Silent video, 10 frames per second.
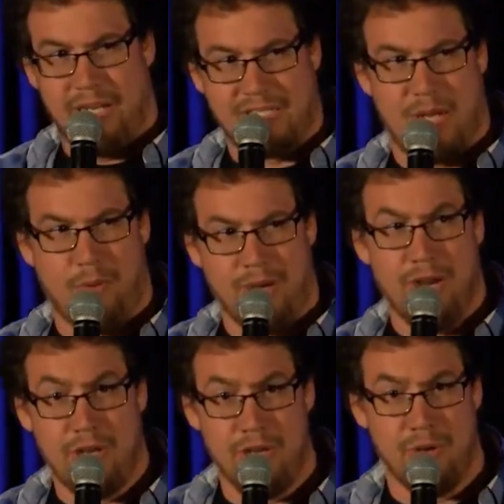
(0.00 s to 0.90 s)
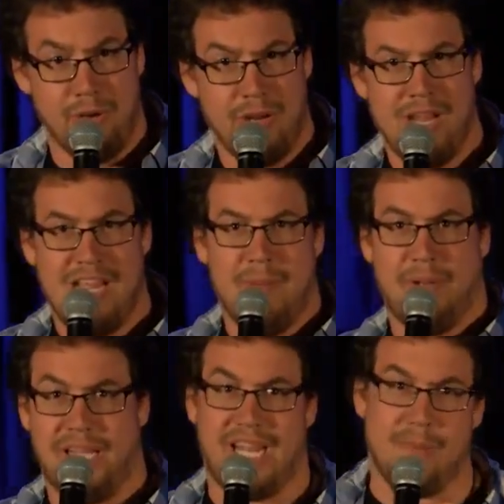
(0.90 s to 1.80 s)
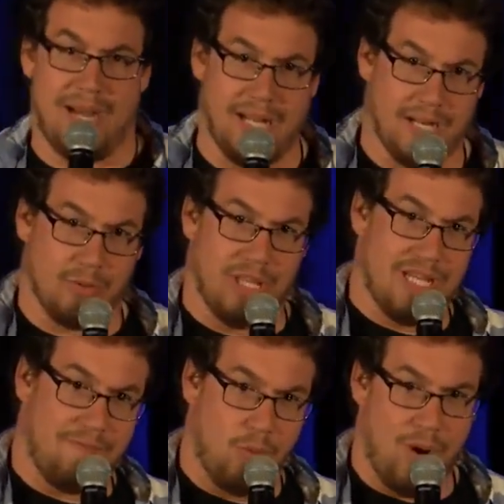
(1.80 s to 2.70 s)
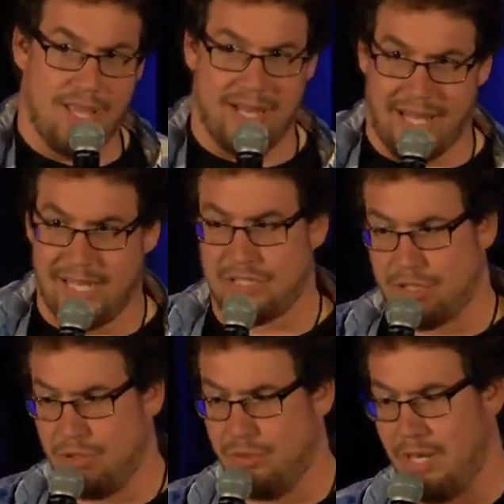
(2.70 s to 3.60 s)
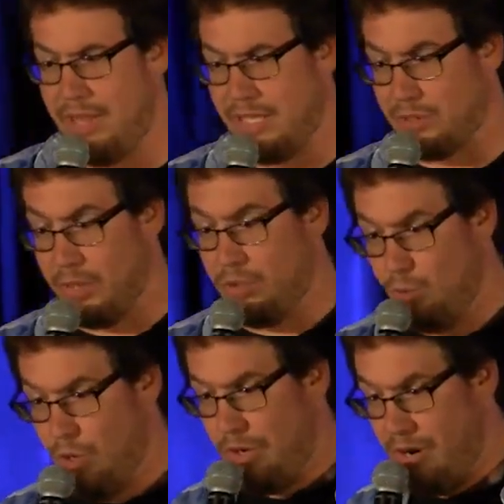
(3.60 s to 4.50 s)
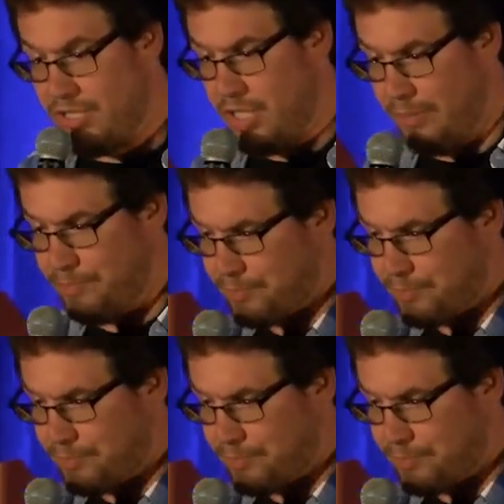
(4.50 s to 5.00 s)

decided we were going to do but thinking about it in a really different way that led us to what i think is a really cool mode in hearthstone